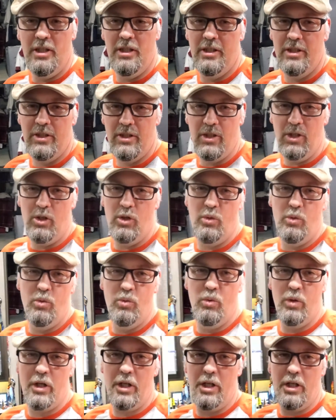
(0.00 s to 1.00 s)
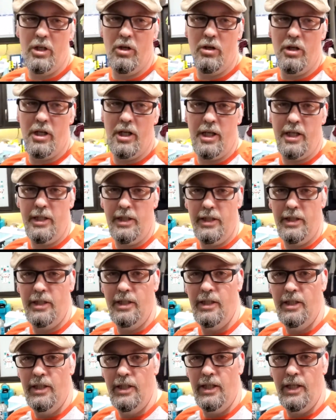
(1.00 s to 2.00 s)
So we're gonna go tonight
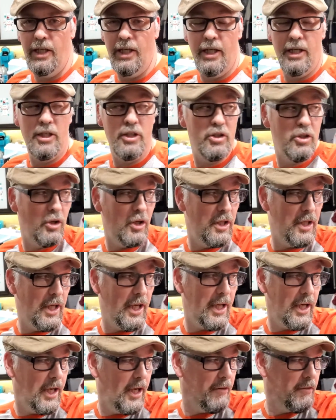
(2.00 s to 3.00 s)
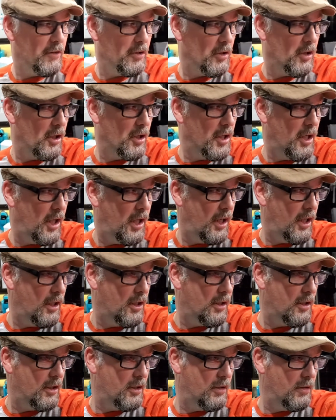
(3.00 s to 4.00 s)
and enjoy that after our day
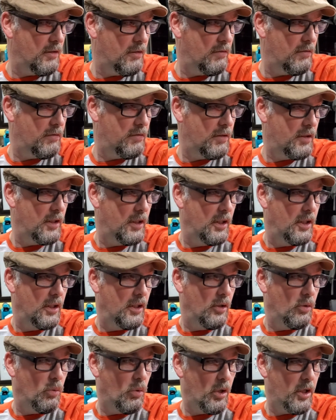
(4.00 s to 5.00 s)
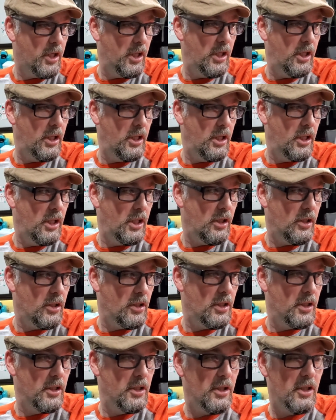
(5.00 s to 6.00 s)
of working
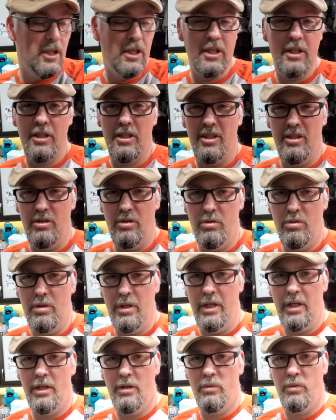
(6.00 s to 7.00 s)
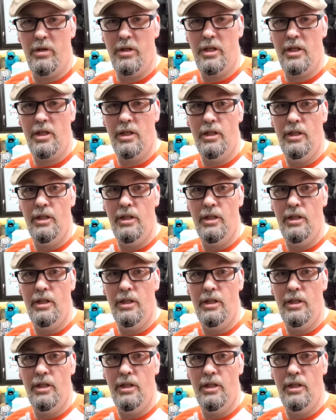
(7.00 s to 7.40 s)
on things and Suzanne at work.